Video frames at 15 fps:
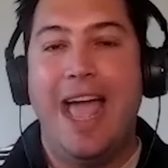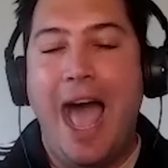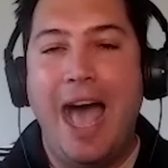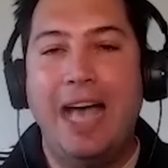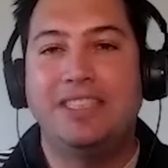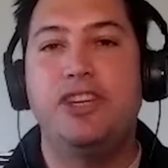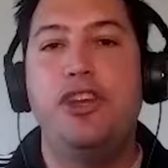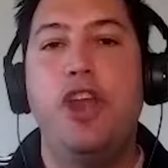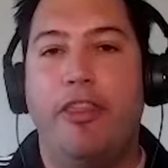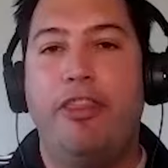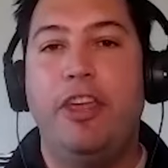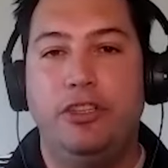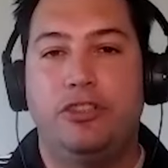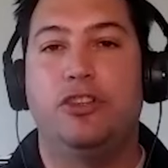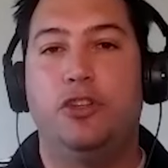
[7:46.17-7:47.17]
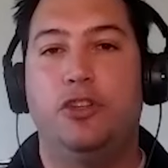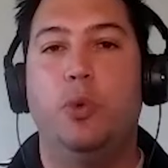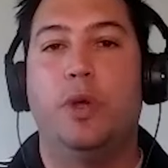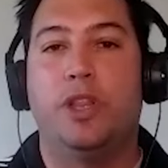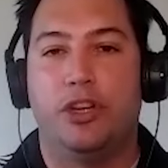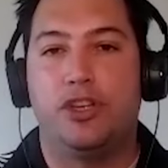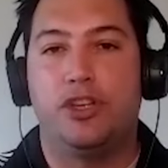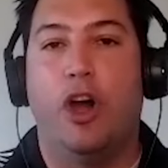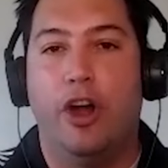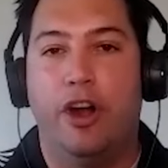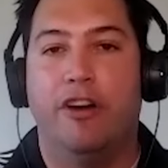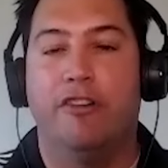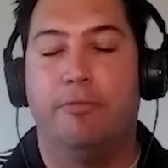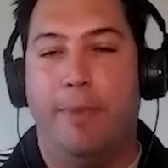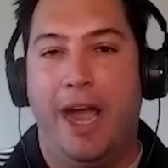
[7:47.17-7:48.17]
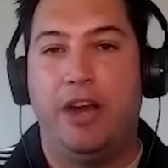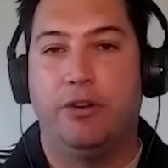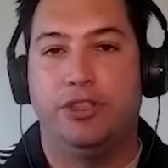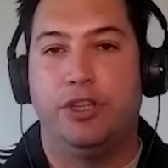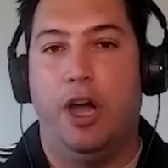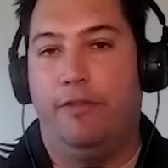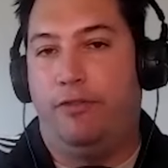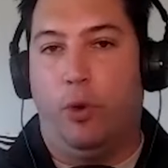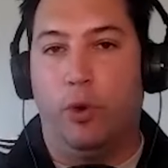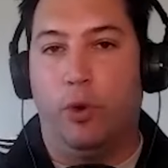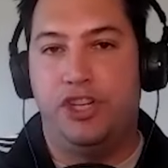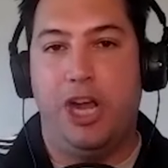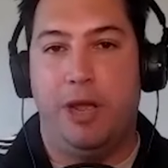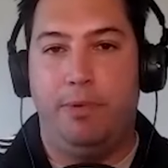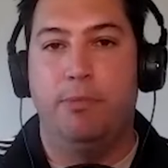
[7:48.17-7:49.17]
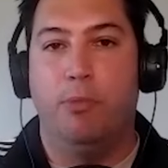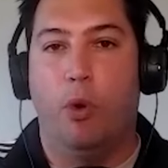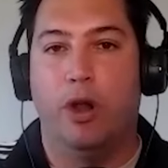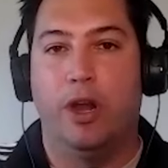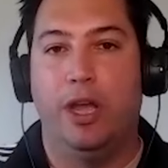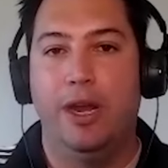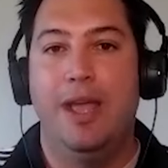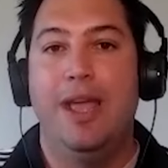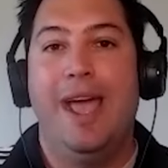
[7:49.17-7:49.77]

has nothing to do with the chart of Microsoft or JP Morgan.